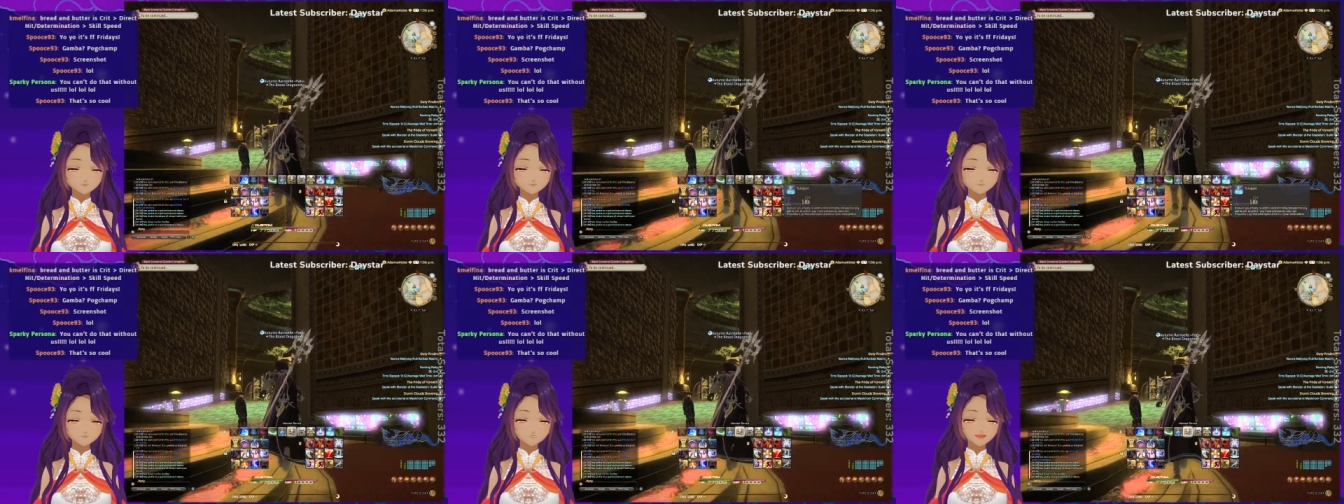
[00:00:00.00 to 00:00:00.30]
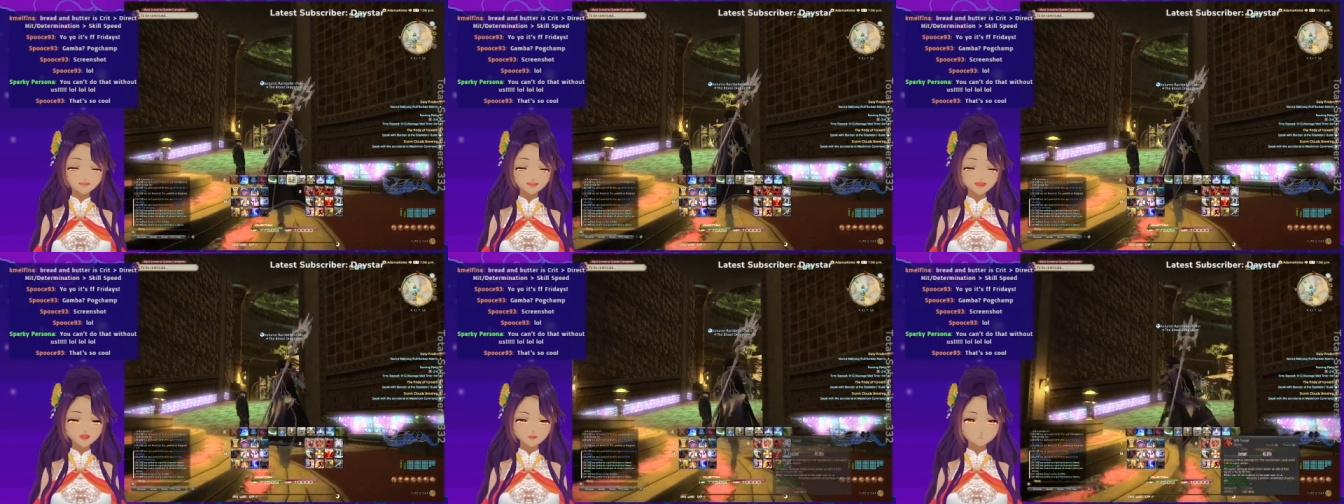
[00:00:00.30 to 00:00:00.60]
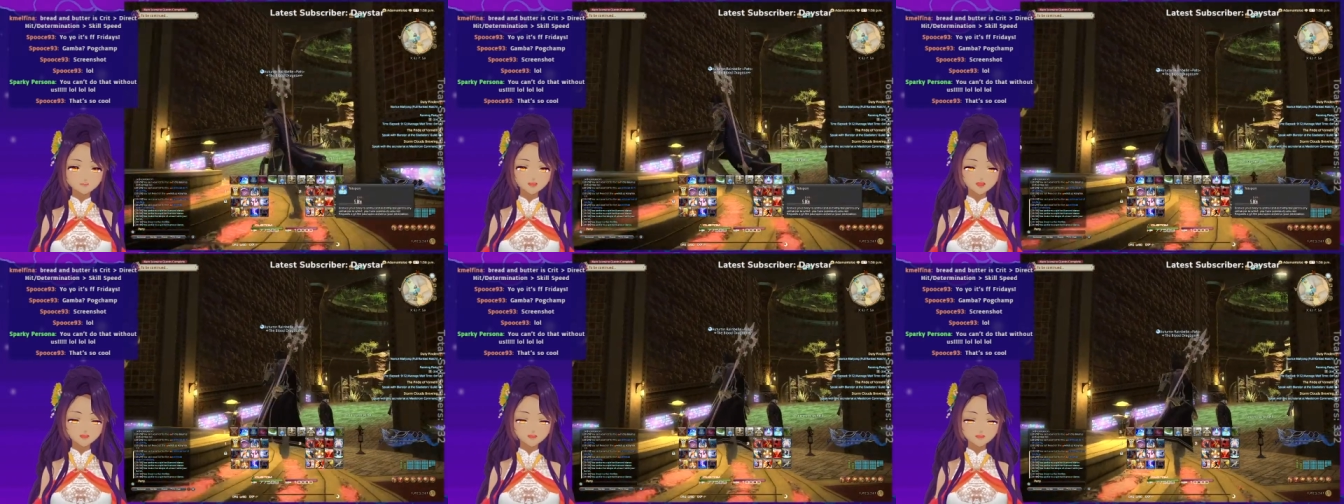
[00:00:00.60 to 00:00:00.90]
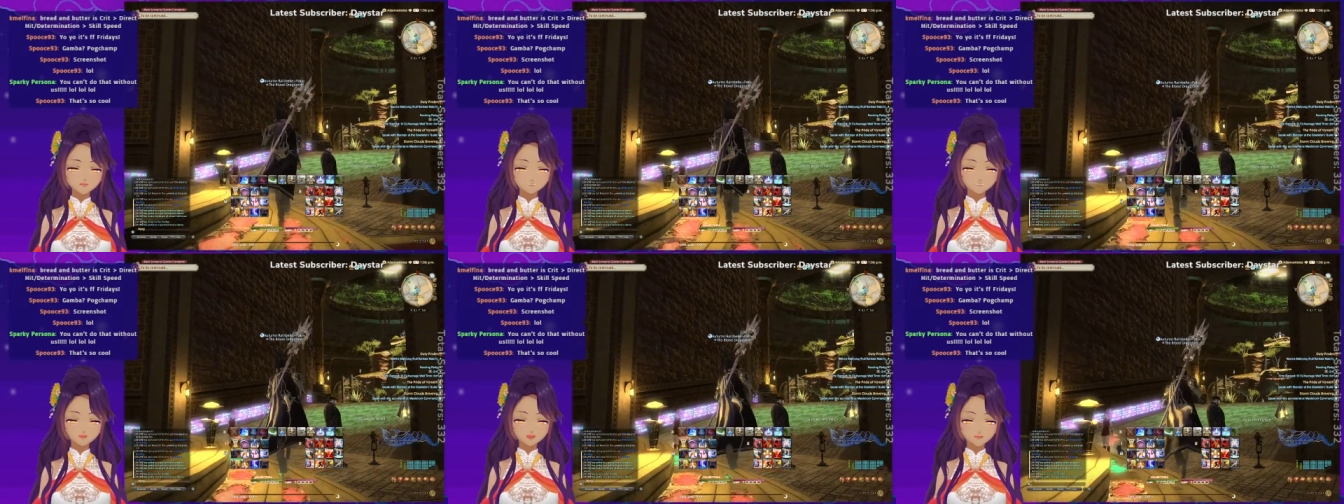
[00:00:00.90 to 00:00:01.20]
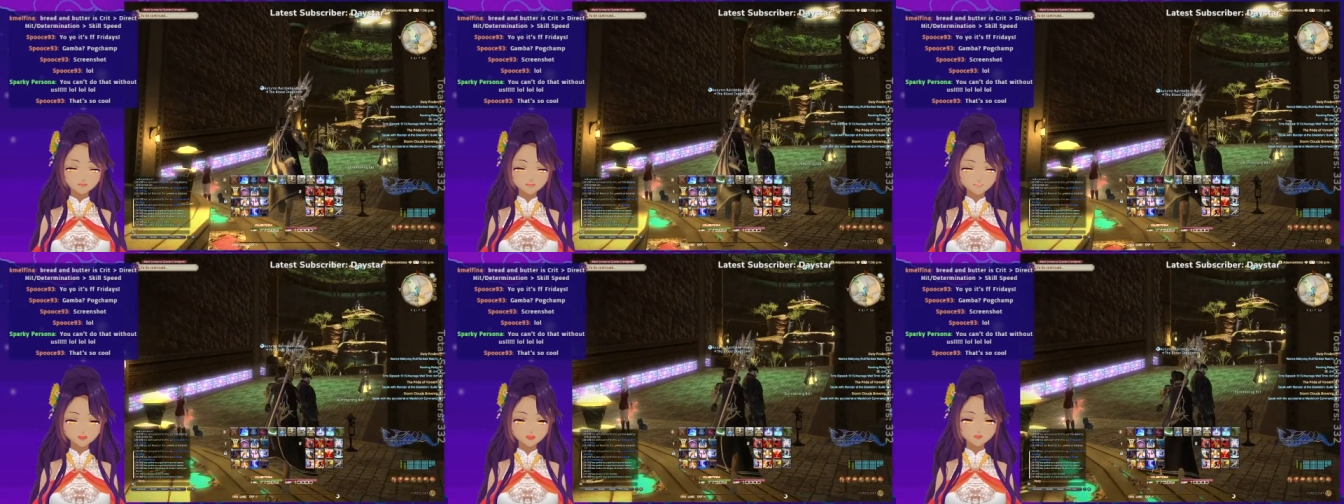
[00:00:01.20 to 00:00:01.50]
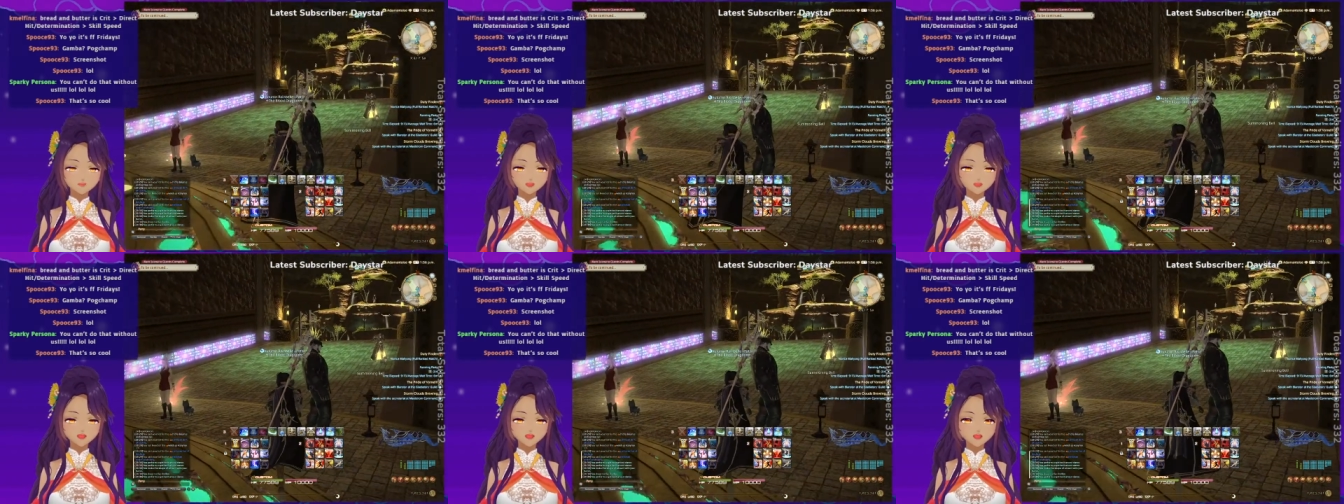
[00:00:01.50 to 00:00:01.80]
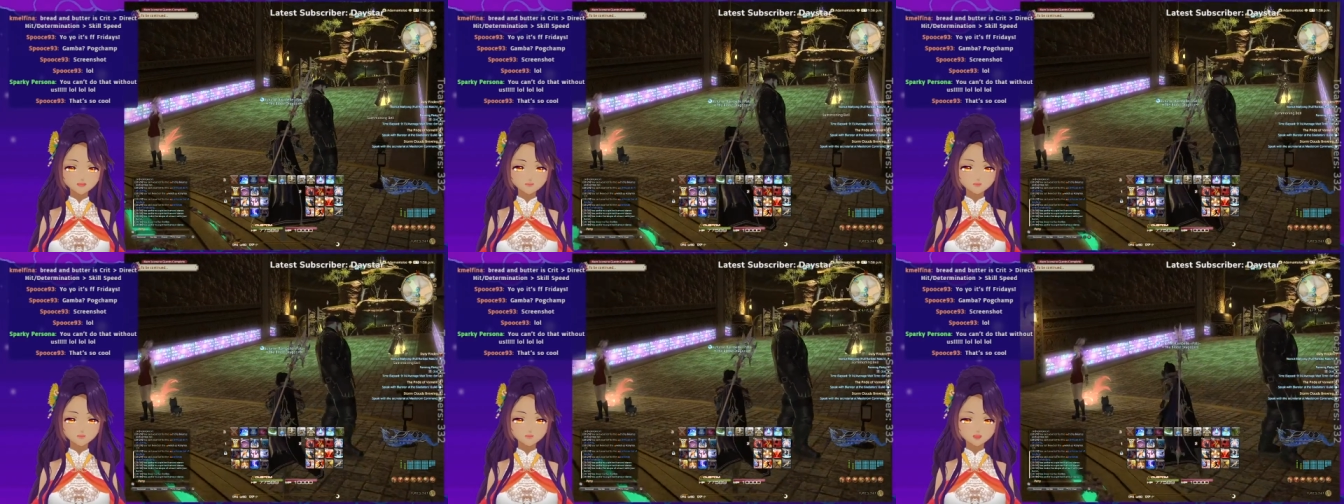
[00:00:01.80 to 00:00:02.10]
But yeah, I'm like super happy
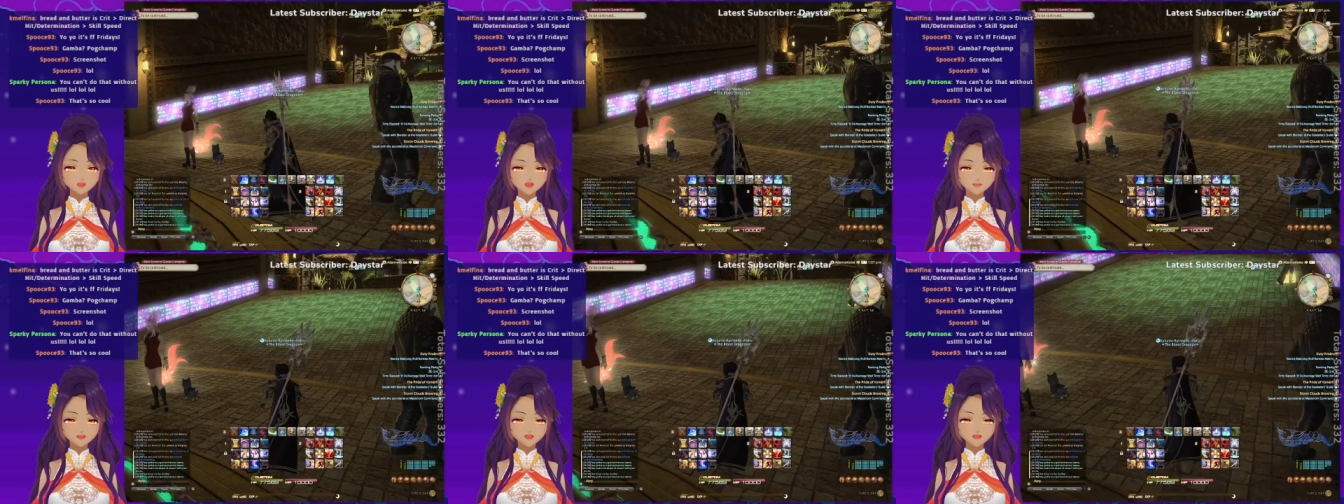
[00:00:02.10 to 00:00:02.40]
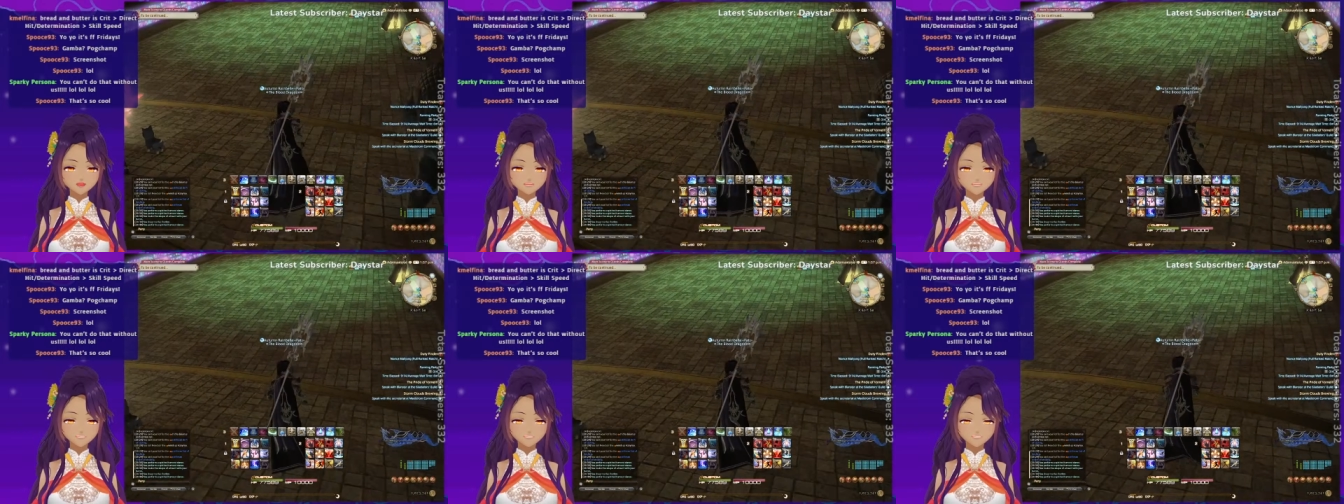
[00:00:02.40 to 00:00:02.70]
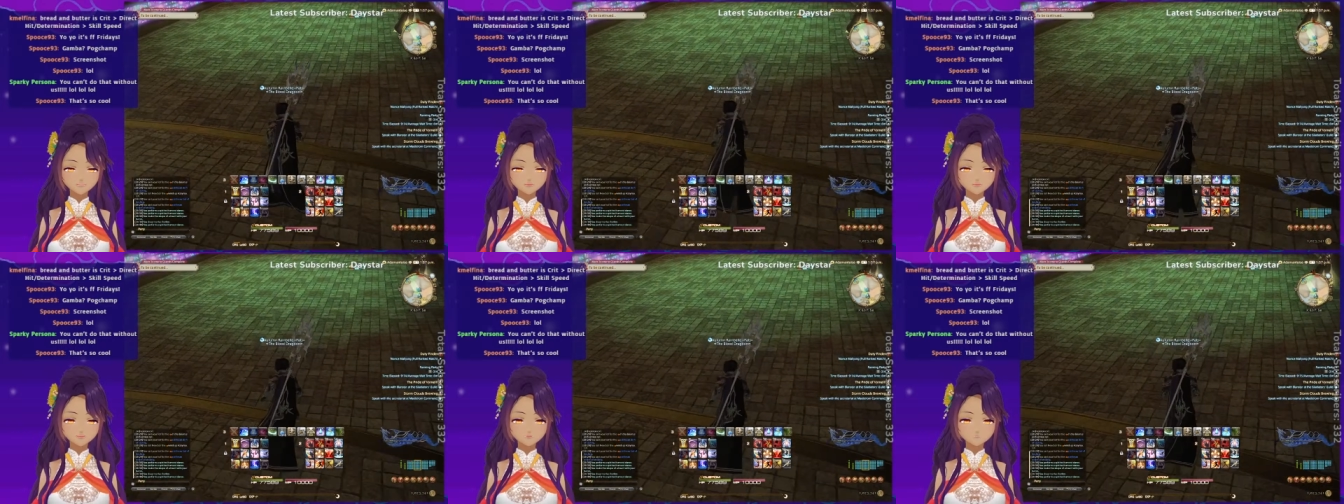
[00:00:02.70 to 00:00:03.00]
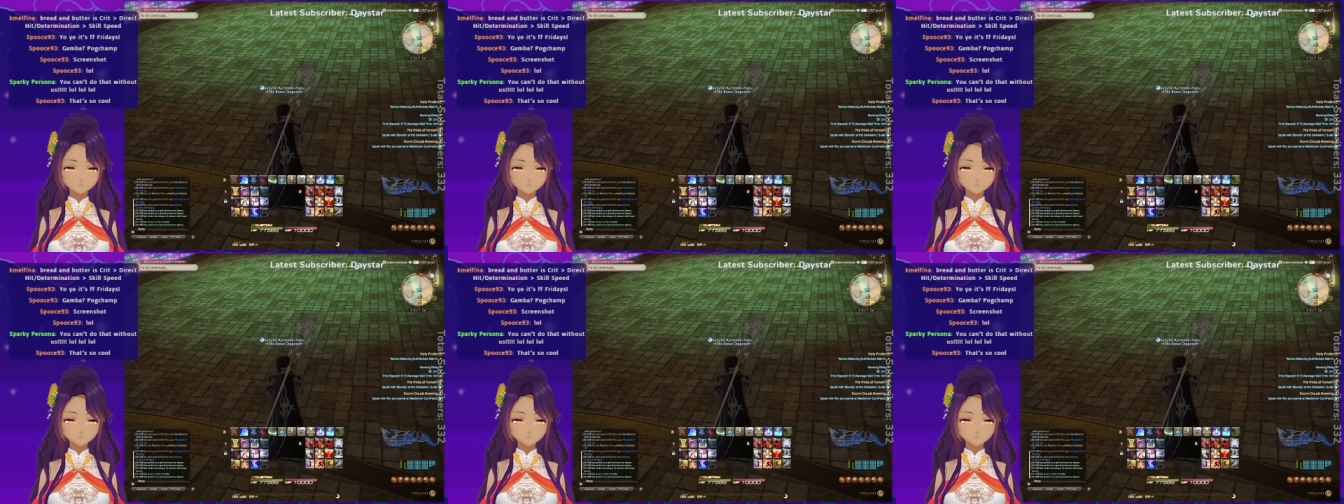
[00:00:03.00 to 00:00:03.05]
about the emotes like that.